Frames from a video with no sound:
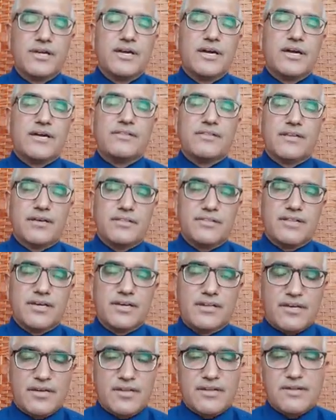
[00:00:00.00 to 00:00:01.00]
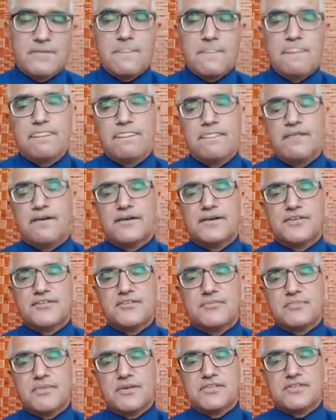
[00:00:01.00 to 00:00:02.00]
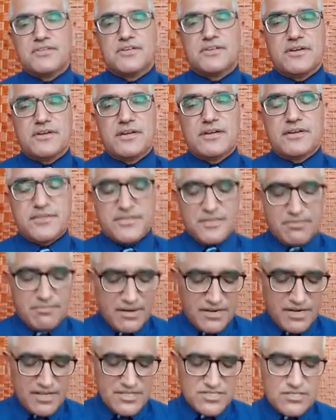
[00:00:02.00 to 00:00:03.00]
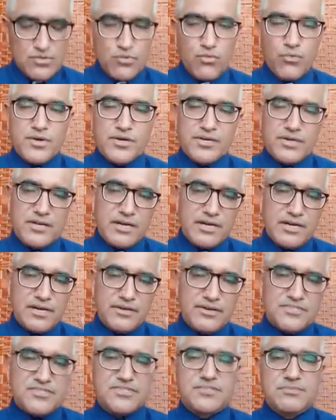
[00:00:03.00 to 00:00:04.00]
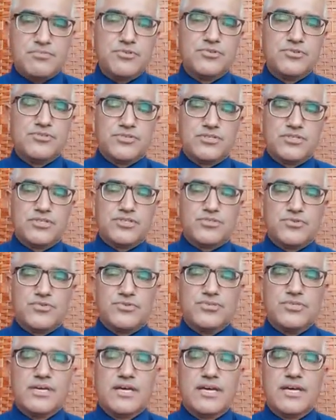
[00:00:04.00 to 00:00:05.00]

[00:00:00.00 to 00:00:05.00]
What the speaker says: and then there are tremendous weight distribution issues,